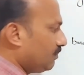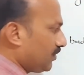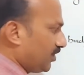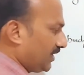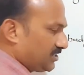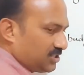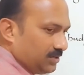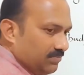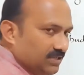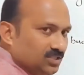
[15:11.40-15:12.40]

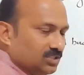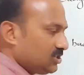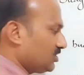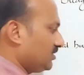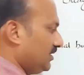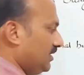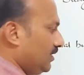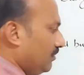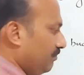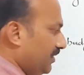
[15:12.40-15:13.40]
production budget,
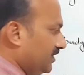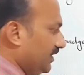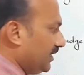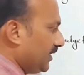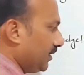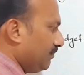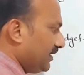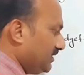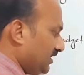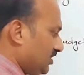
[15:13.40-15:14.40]
material
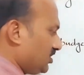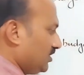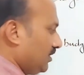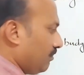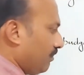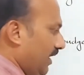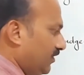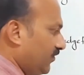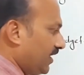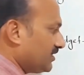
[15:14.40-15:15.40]
budget,
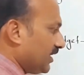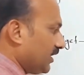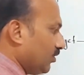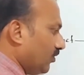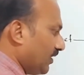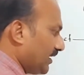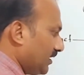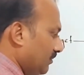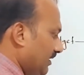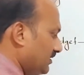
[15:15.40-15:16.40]
manufacturing
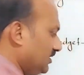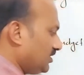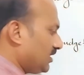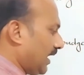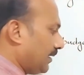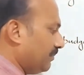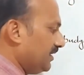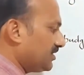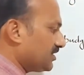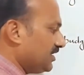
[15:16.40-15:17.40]
overhead budget,
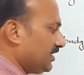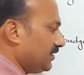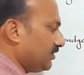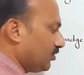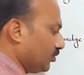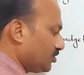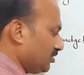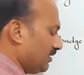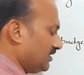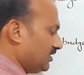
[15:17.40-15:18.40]
administrative cost
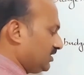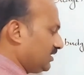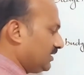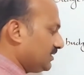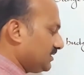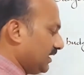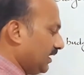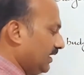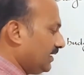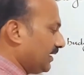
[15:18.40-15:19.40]
budget,
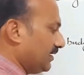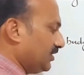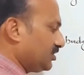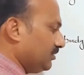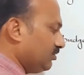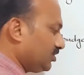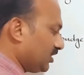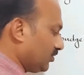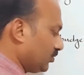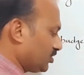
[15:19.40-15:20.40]
selling and
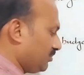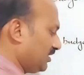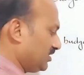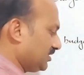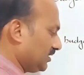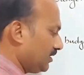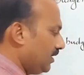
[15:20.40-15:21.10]
distribution cost budget,